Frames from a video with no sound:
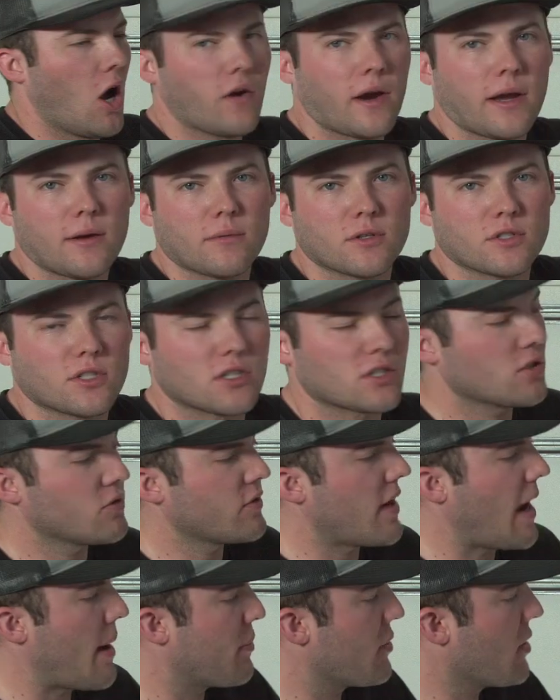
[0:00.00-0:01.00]
All right, well, just to
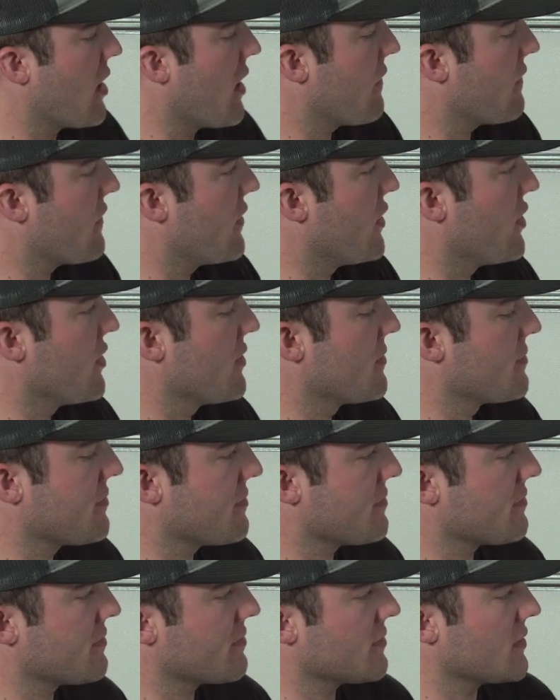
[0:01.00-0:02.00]
wrap it off here,
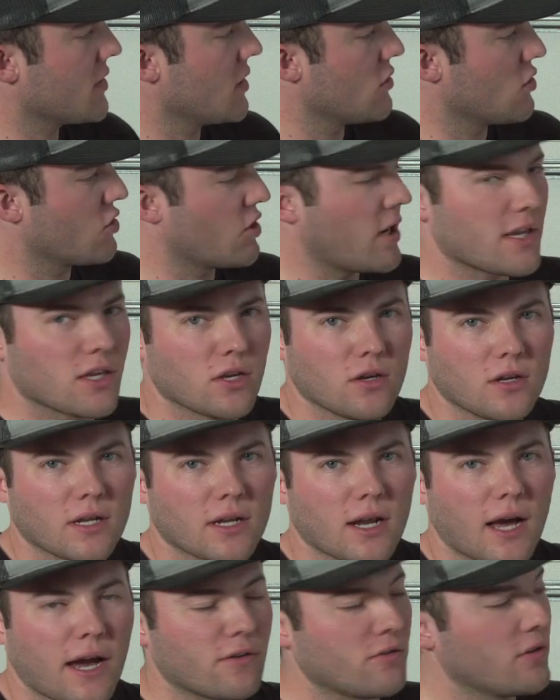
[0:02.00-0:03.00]
great
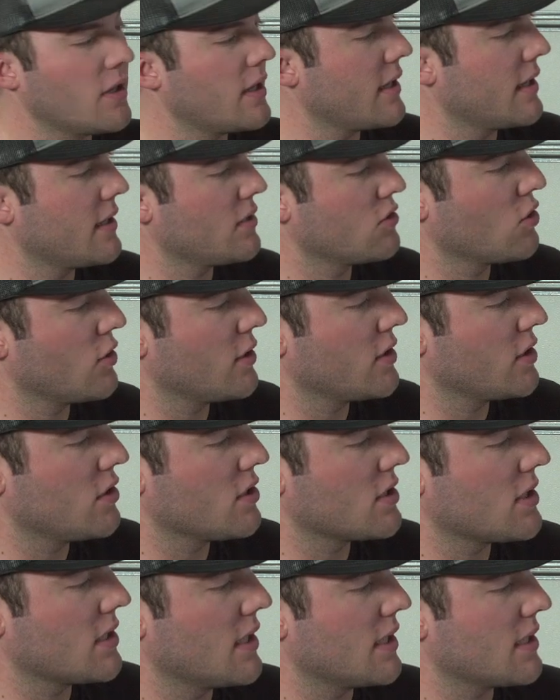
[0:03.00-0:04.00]
unit. I really enjoyed
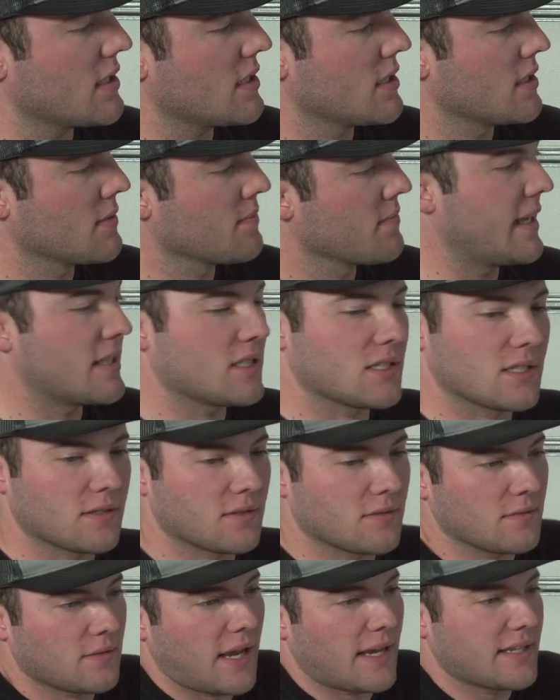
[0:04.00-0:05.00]
using this.
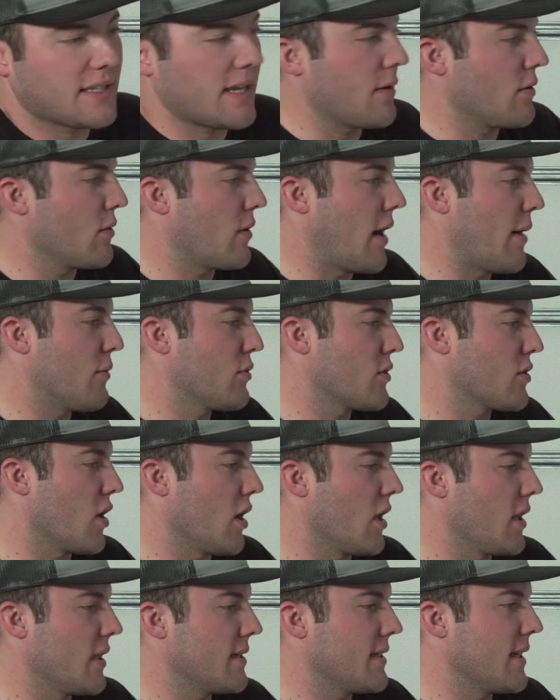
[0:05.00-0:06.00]
It's, as I would
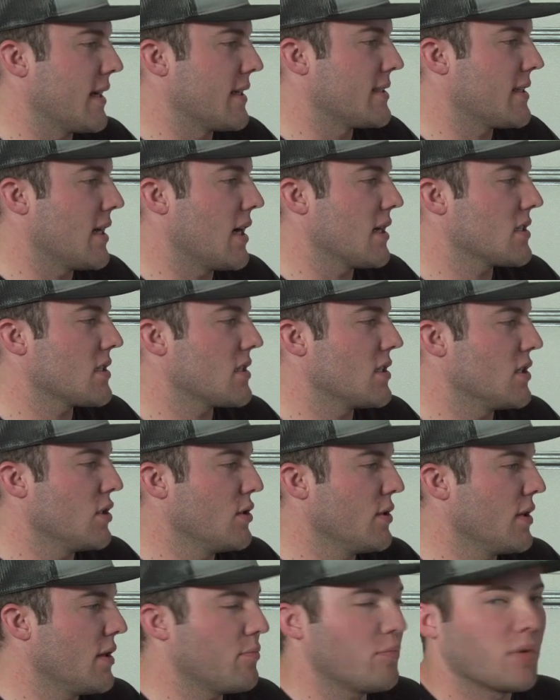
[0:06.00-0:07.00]
call it, a tungsten
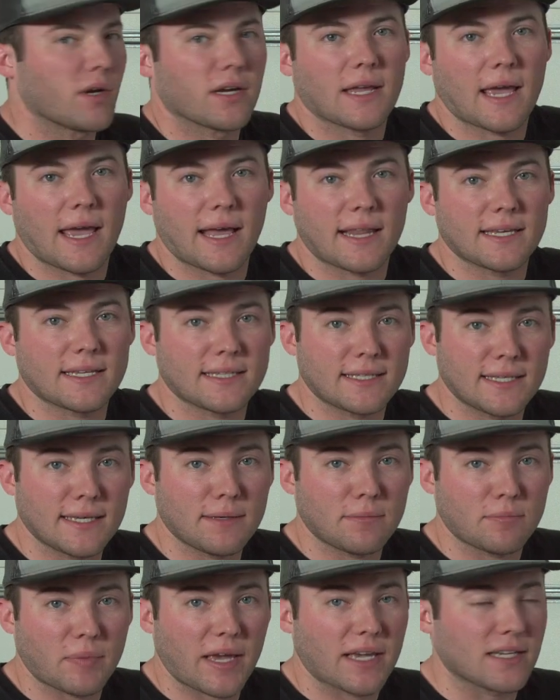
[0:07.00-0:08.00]
unit, but
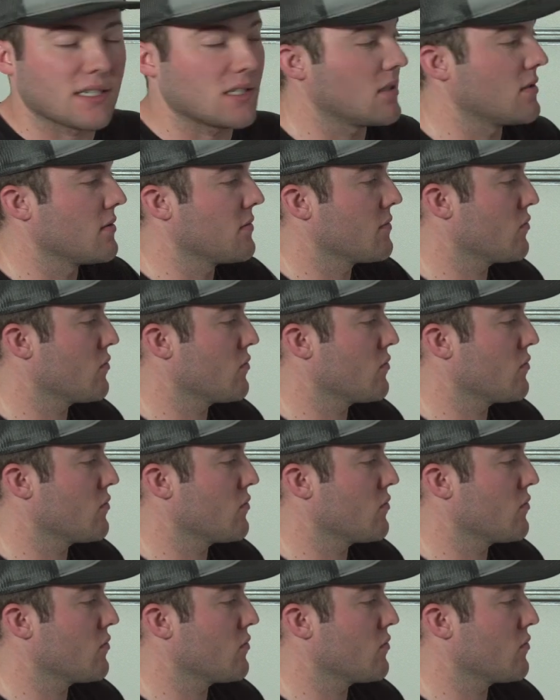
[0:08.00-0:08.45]
LED based.